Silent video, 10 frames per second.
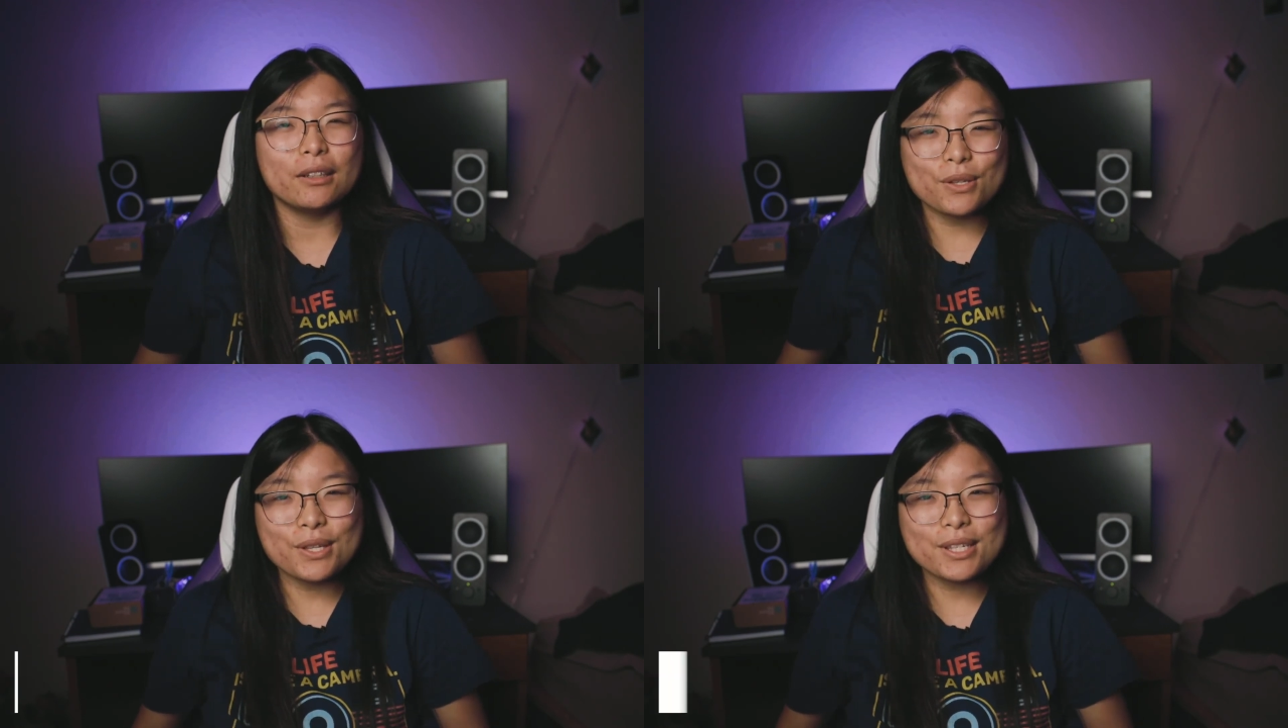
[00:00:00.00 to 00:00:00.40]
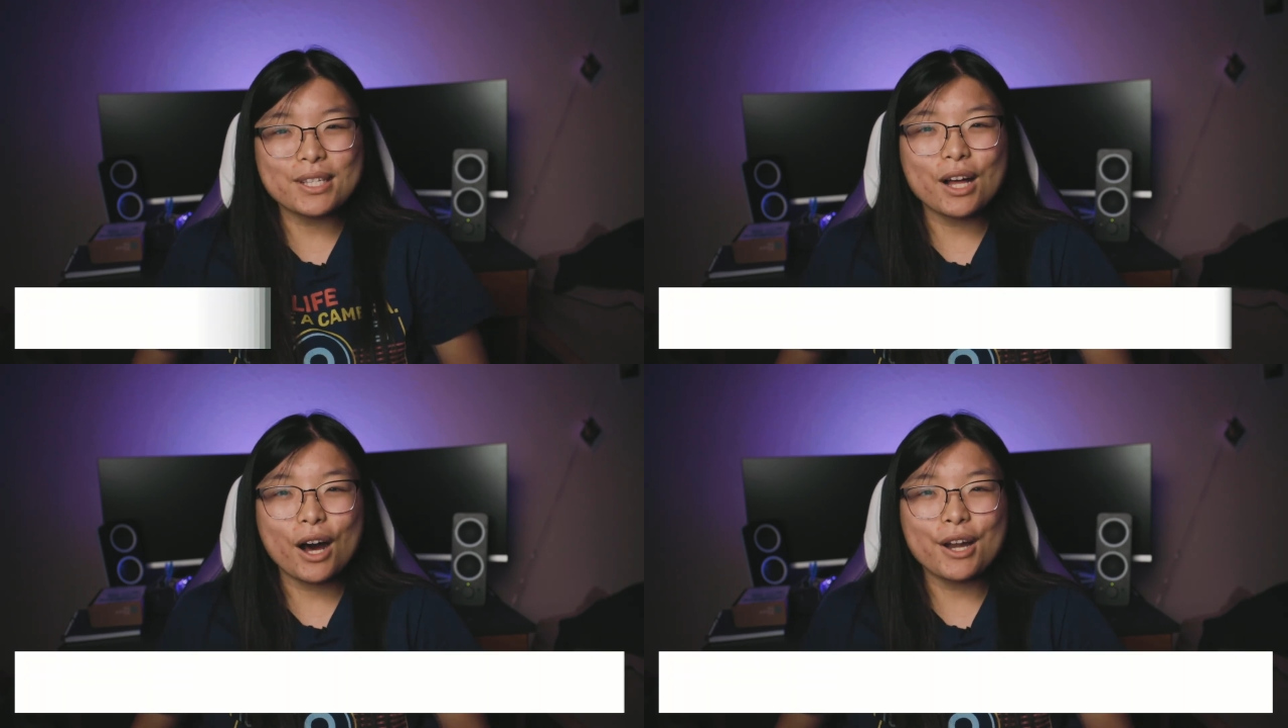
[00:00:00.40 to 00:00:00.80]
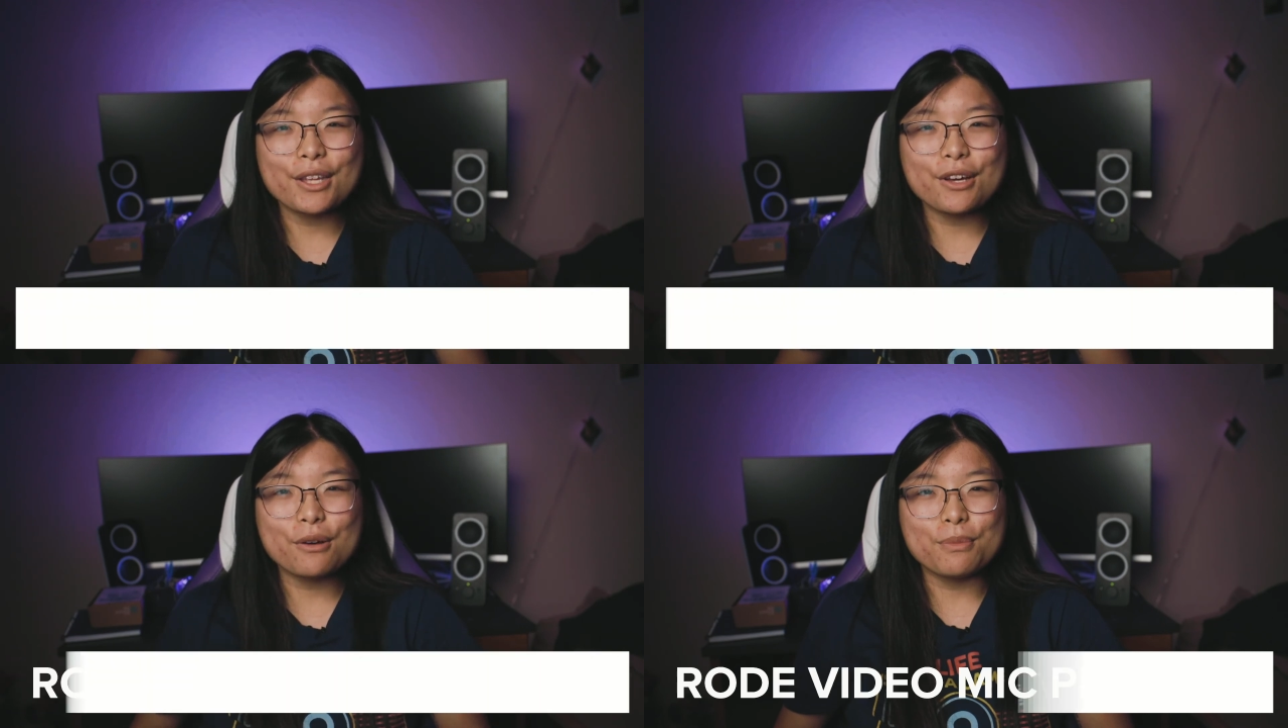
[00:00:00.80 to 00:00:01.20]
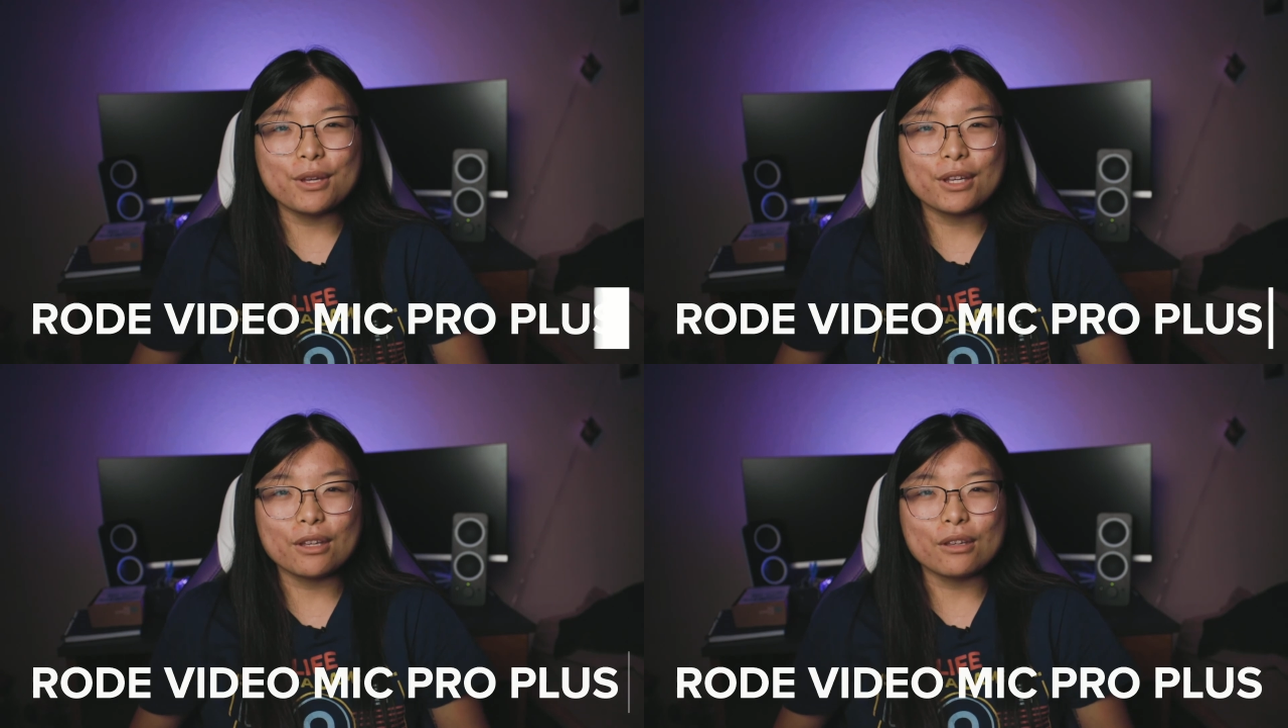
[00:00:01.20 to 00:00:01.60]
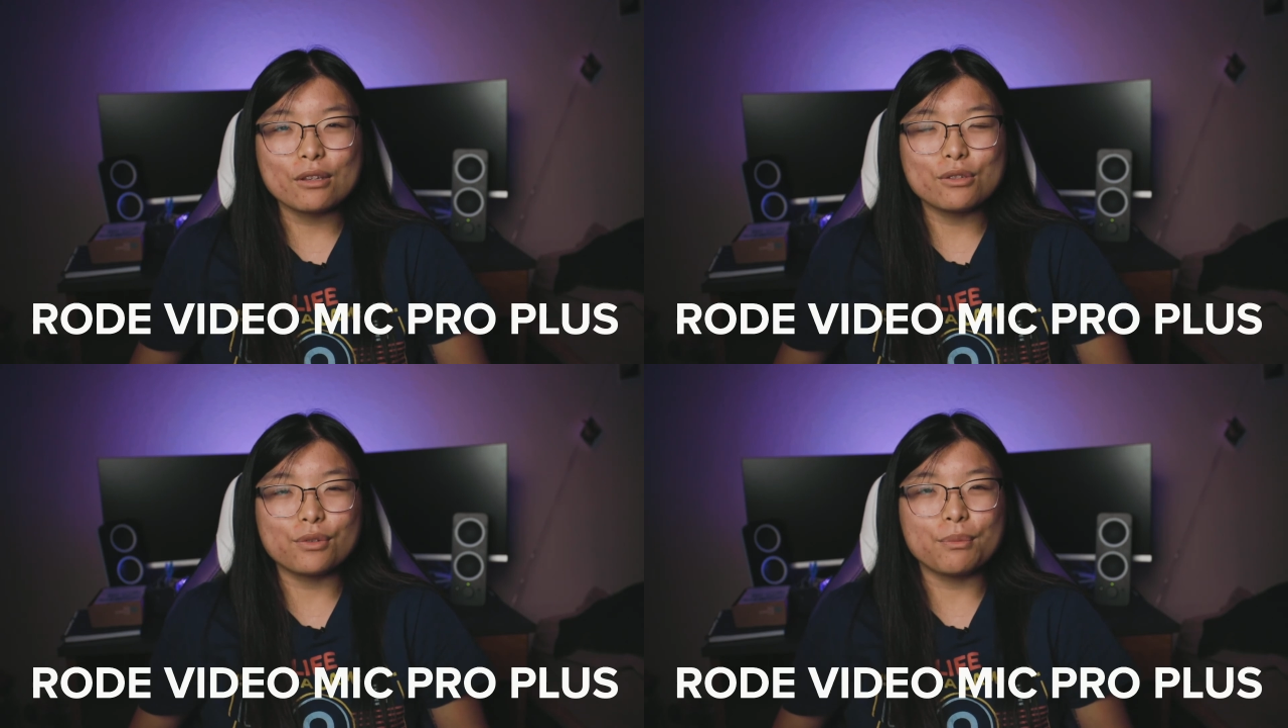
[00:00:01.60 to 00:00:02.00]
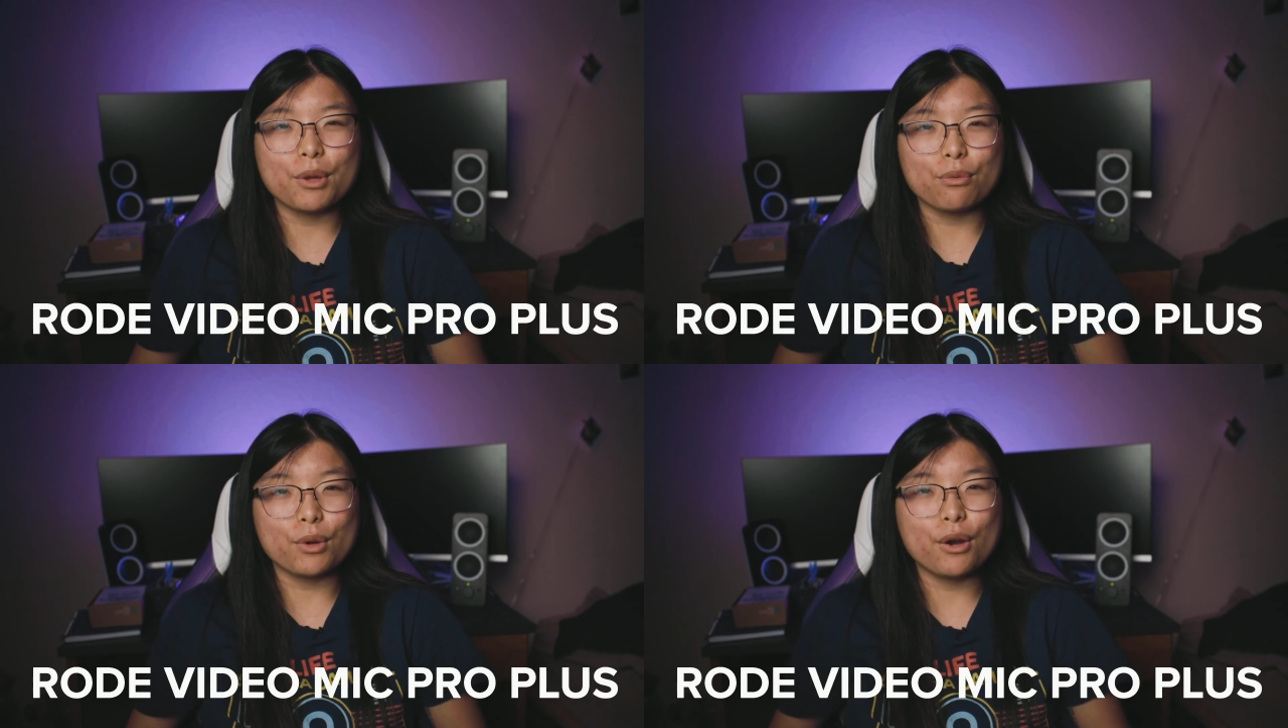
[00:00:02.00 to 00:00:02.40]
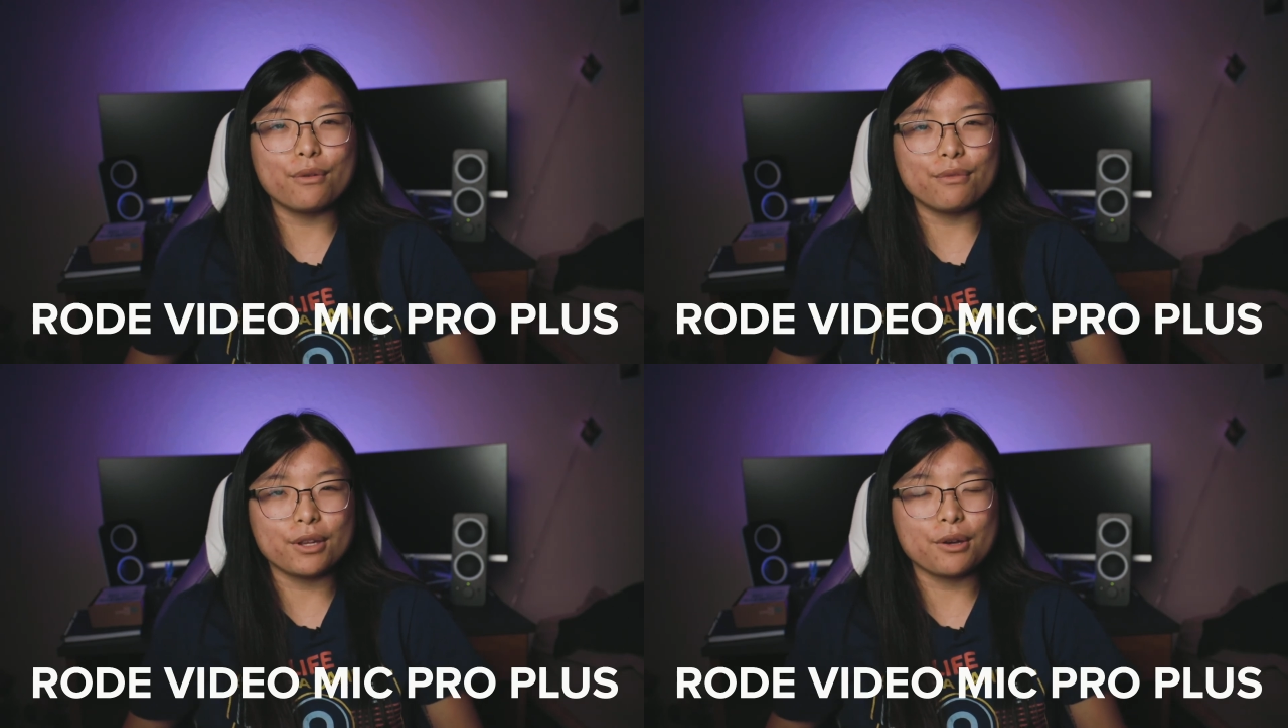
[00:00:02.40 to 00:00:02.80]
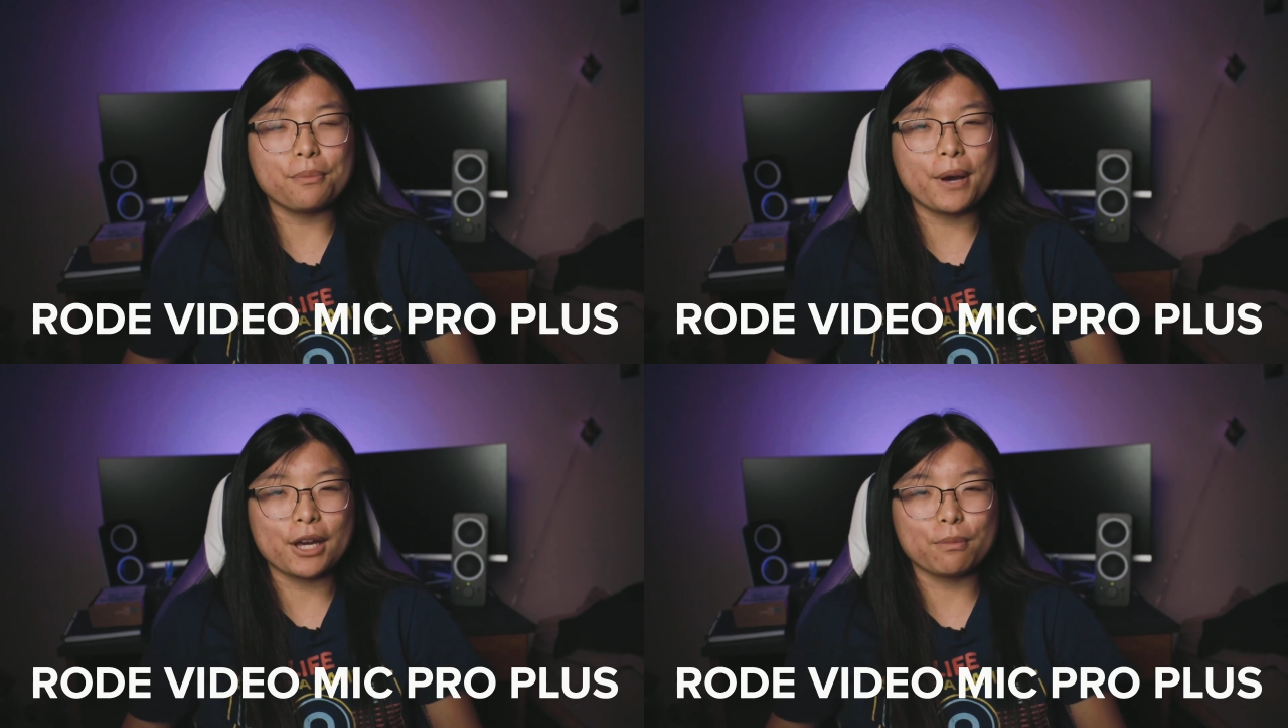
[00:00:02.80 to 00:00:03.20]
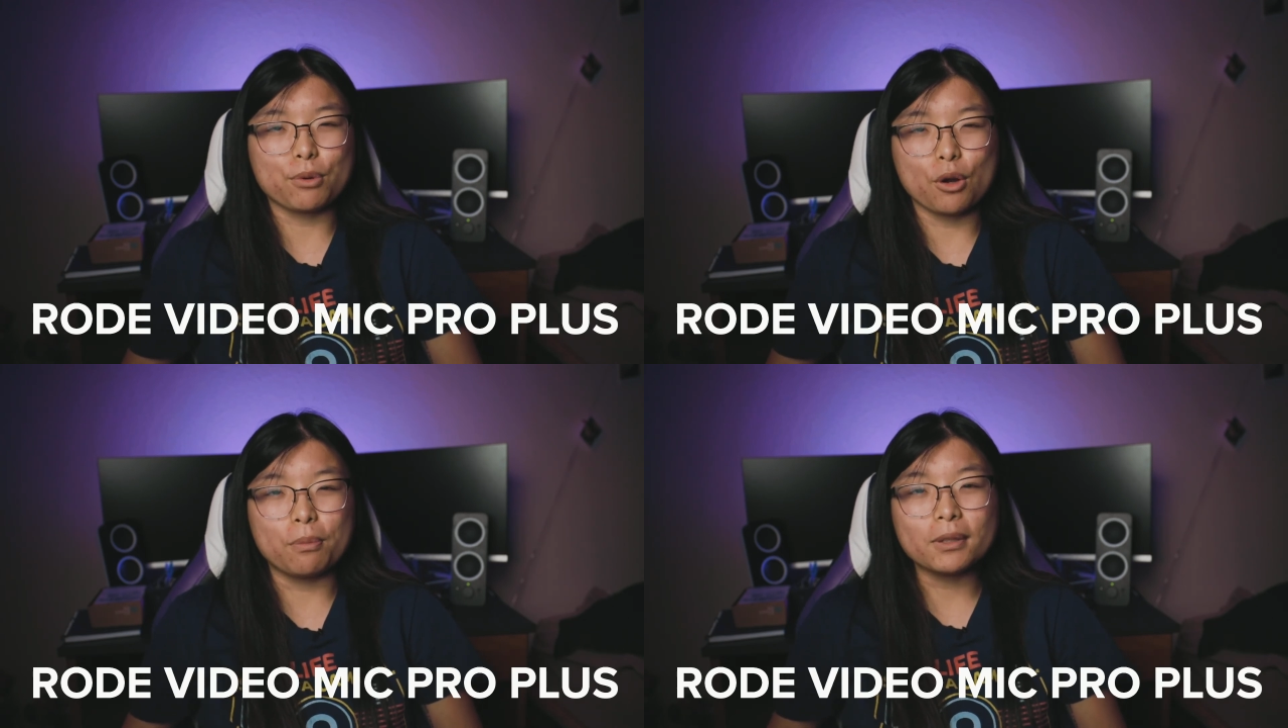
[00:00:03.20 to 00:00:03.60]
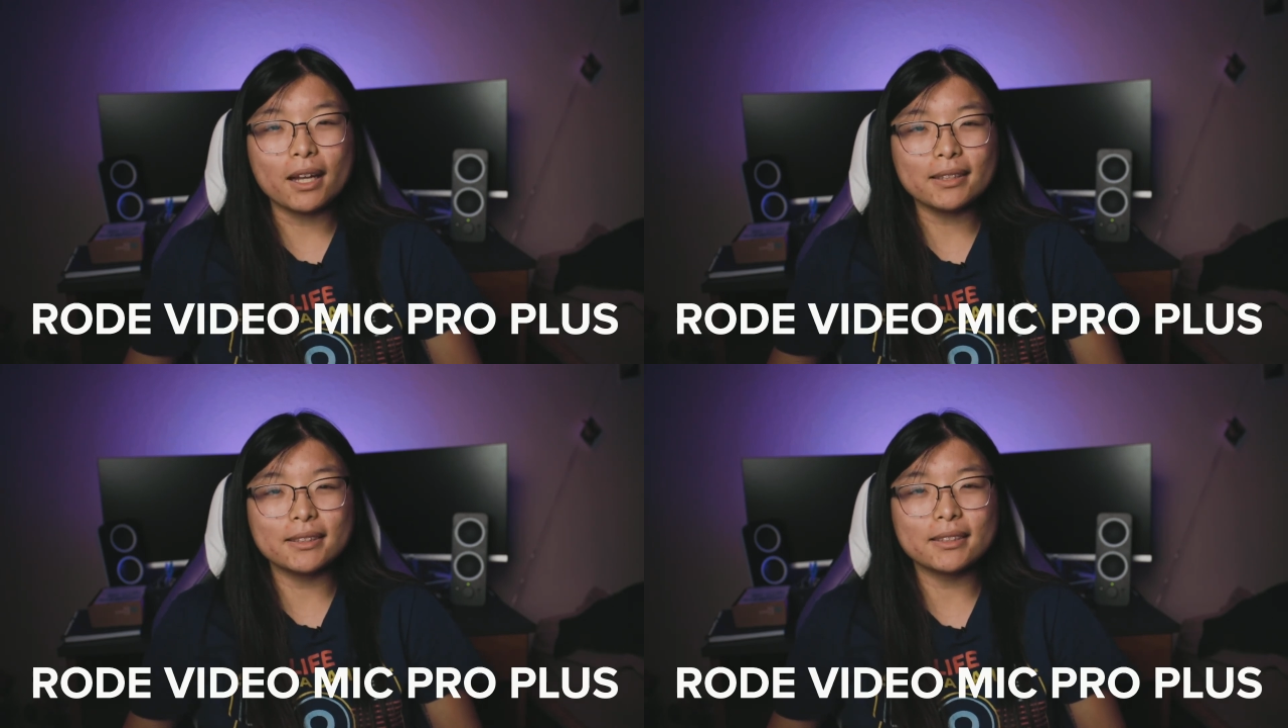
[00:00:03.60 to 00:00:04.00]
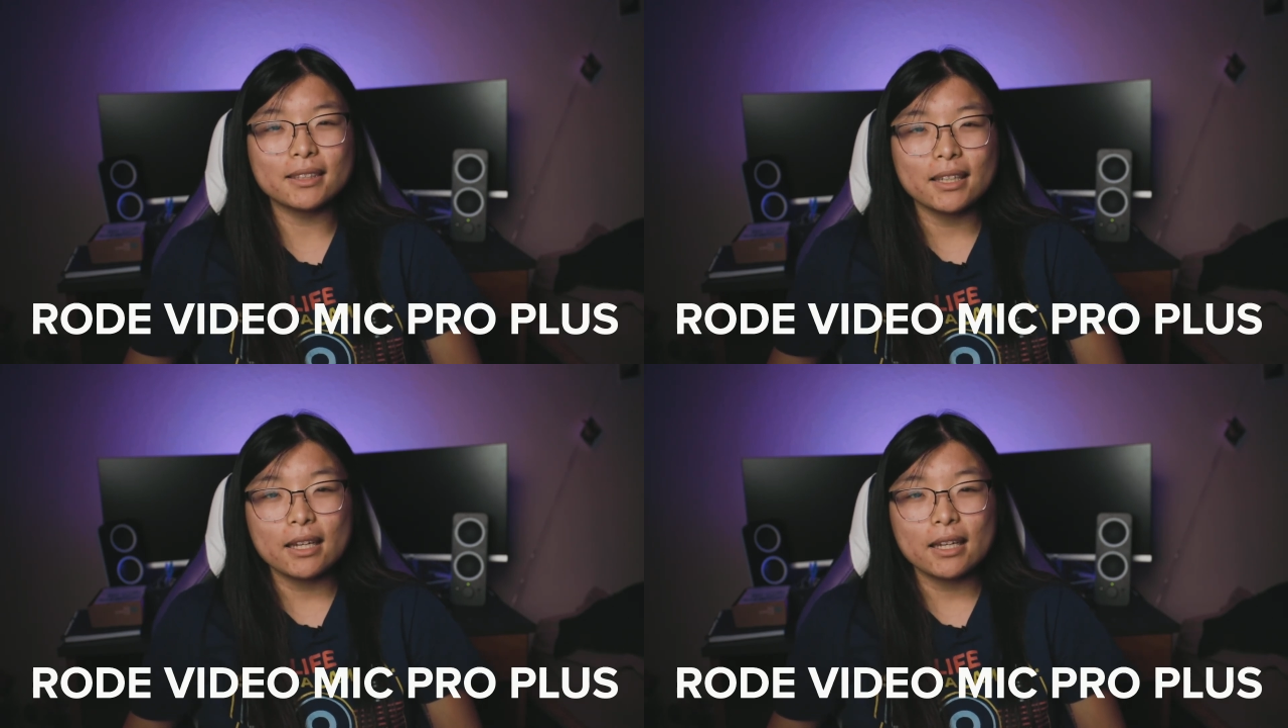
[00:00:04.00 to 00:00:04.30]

So this is the audio being used from the Rode VideoMic Pro Plus.